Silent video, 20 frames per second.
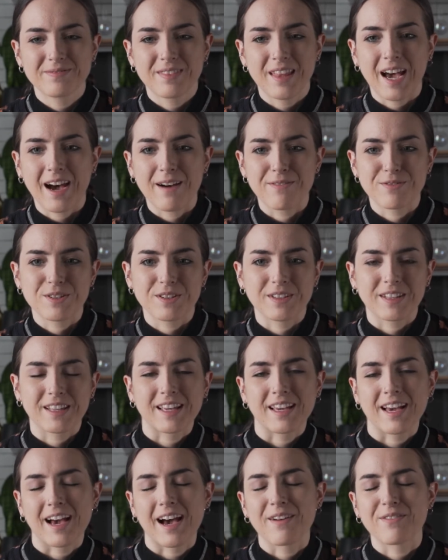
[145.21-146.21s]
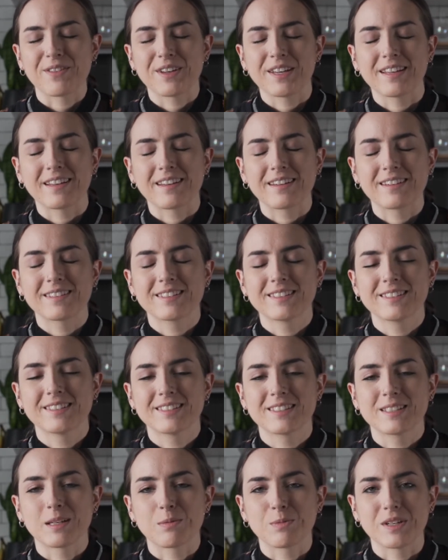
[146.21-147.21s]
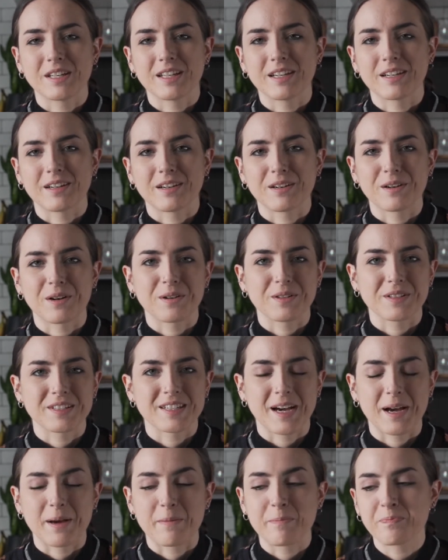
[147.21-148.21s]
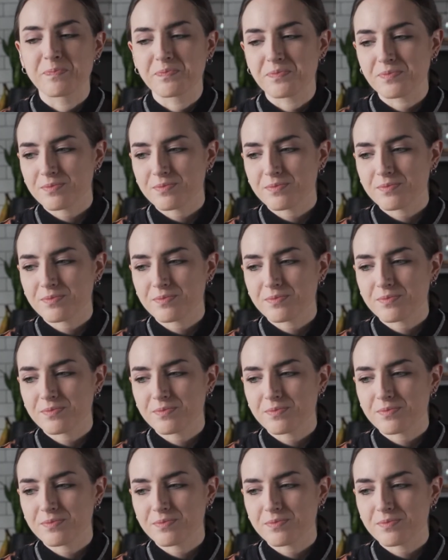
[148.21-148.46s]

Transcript: after like having someone here all the time